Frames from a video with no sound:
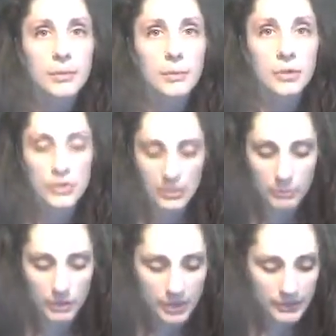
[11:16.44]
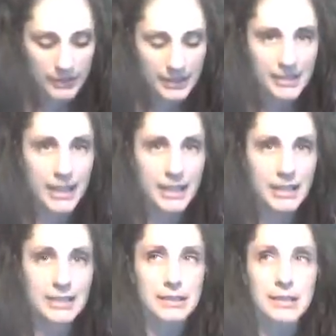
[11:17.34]
person, but he was in his
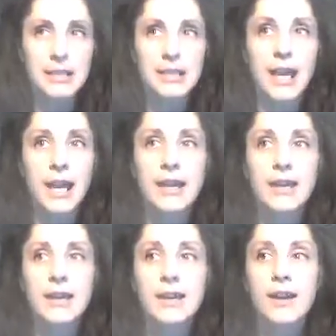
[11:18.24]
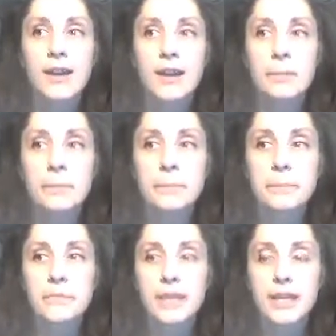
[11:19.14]
80s and like um,
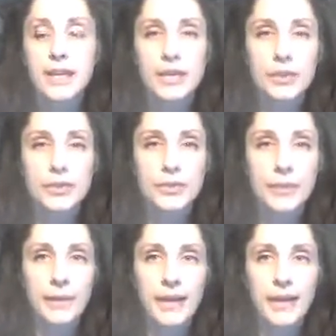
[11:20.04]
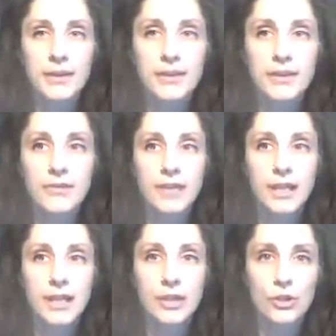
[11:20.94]
he hurt so bad
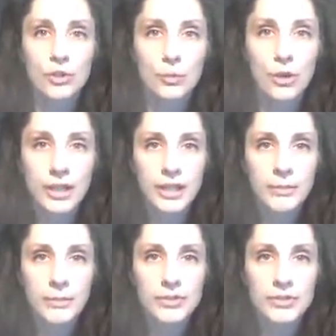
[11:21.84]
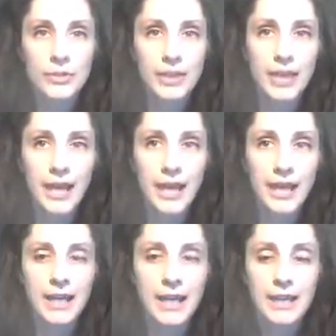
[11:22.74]
that he couldn't walk anywhere. So
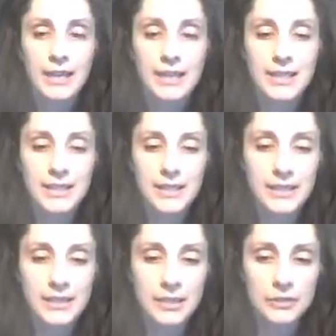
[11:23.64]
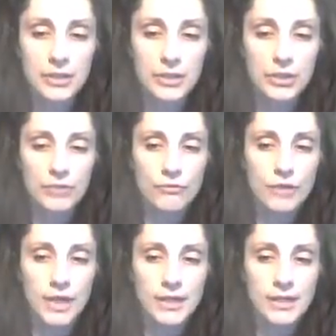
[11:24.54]
they signed the Declaration
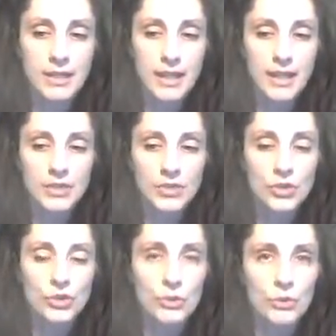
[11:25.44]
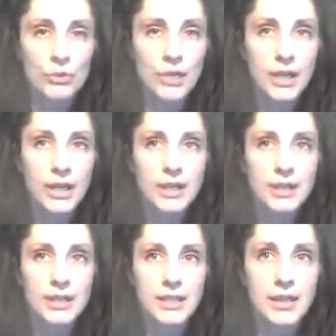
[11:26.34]
right next to
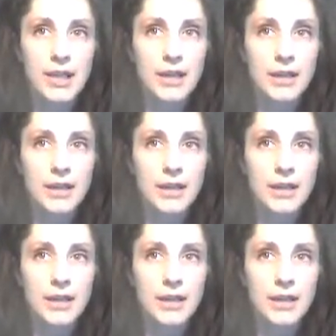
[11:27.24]
the